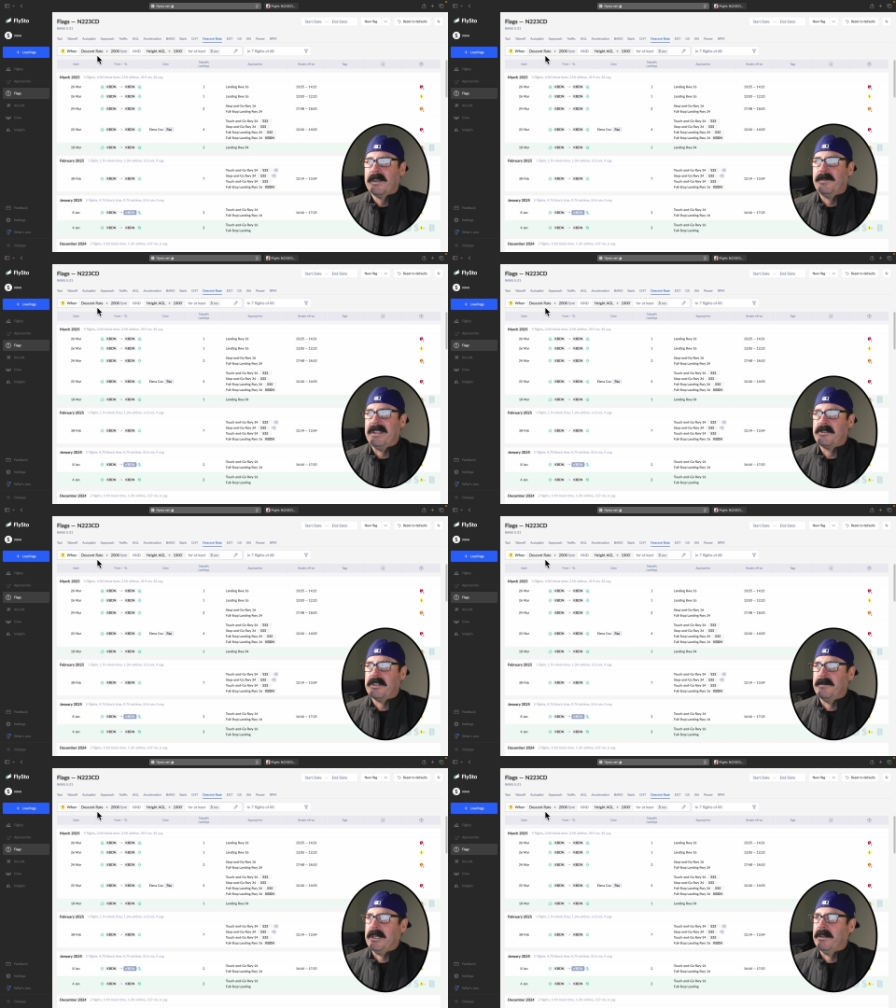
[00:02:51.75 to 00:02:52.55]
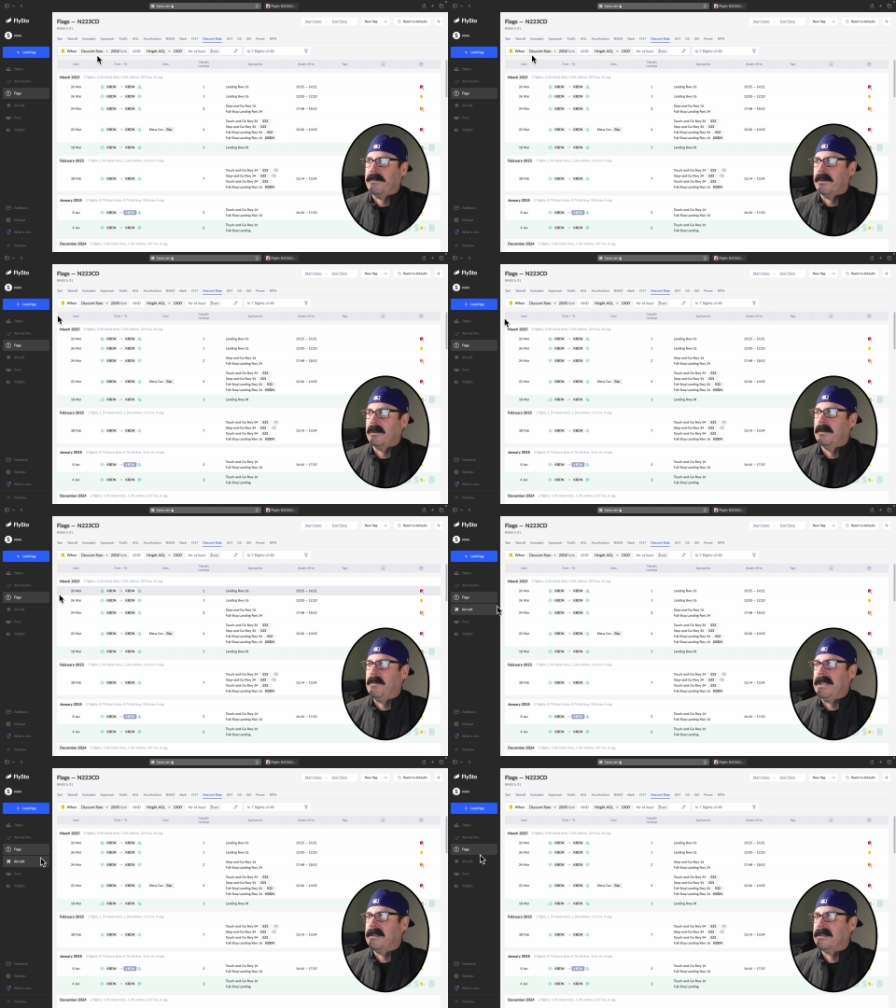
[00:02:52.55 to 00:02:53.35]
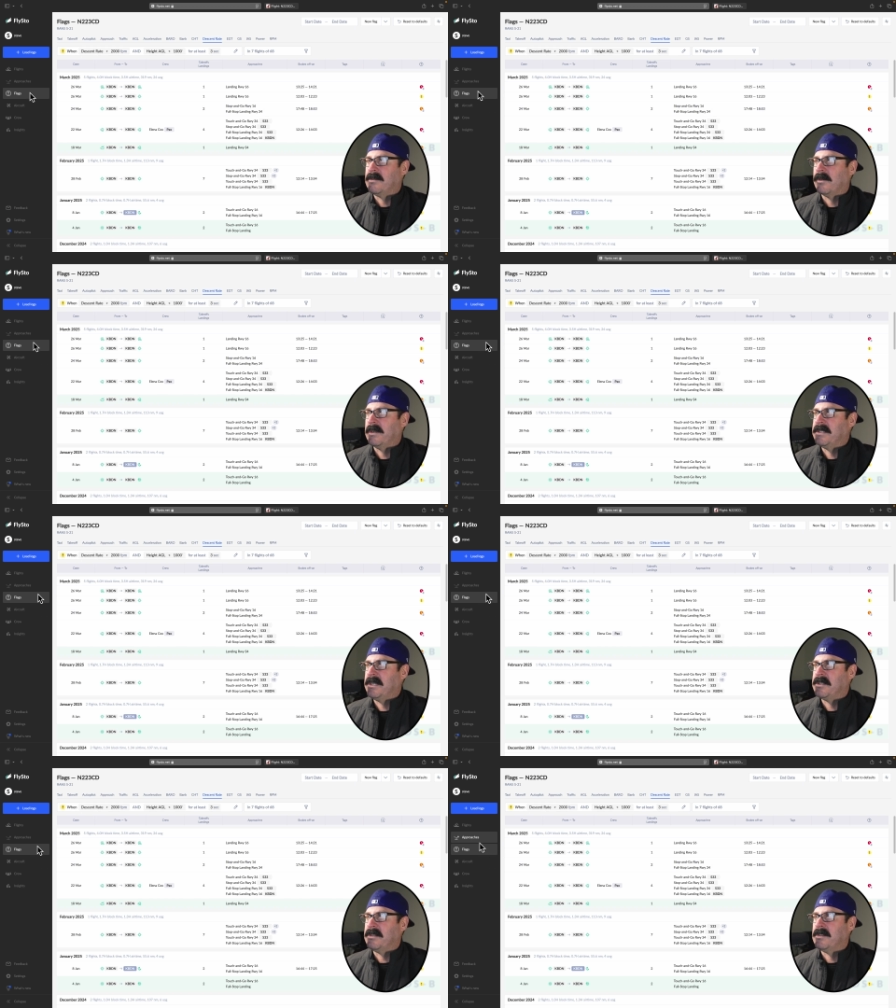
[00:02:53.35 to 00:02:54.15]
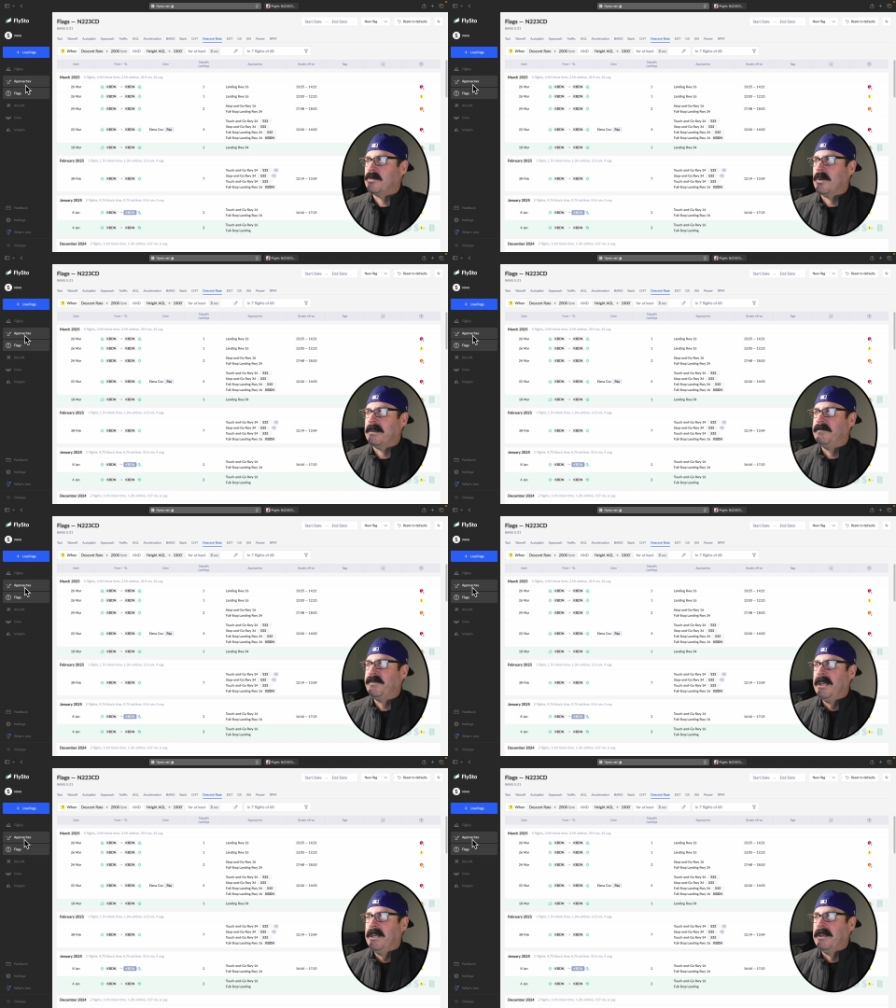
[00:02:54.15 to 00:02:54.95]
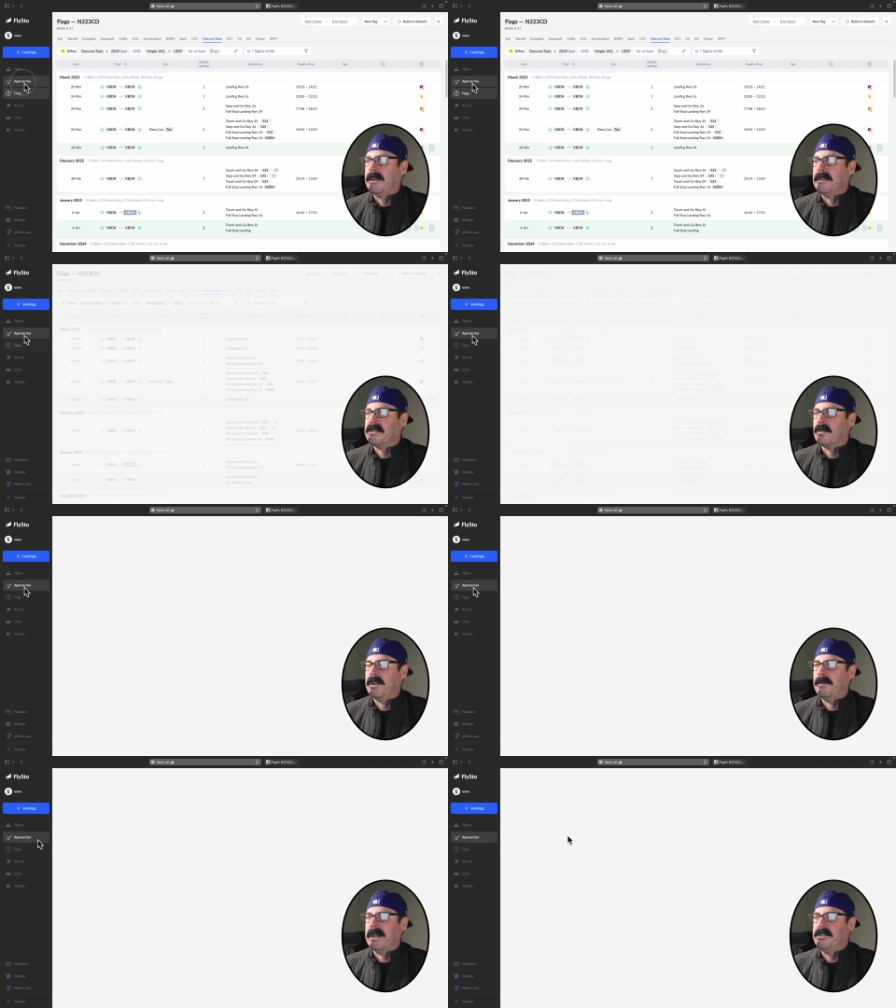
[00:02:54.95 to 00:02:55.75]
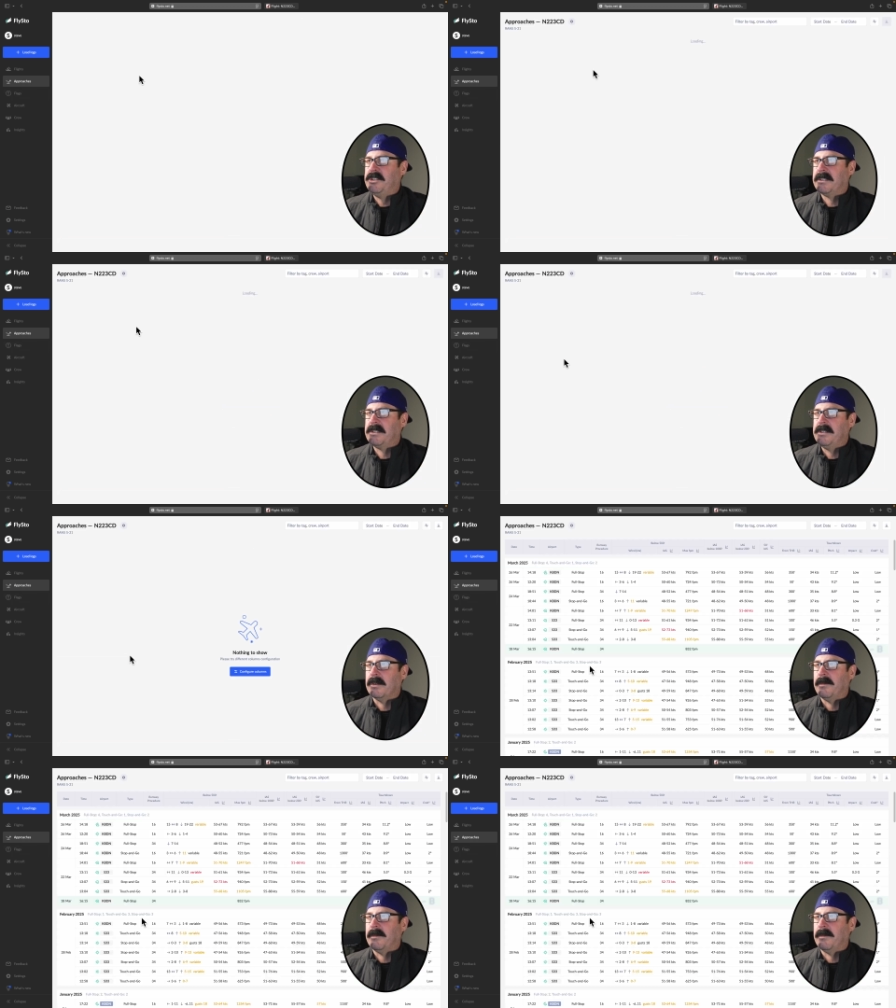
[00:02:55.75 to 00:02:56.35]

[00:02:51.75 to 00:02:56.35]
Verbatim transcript: Could potentially be good for maintenance organizations as well. You can sort it by just your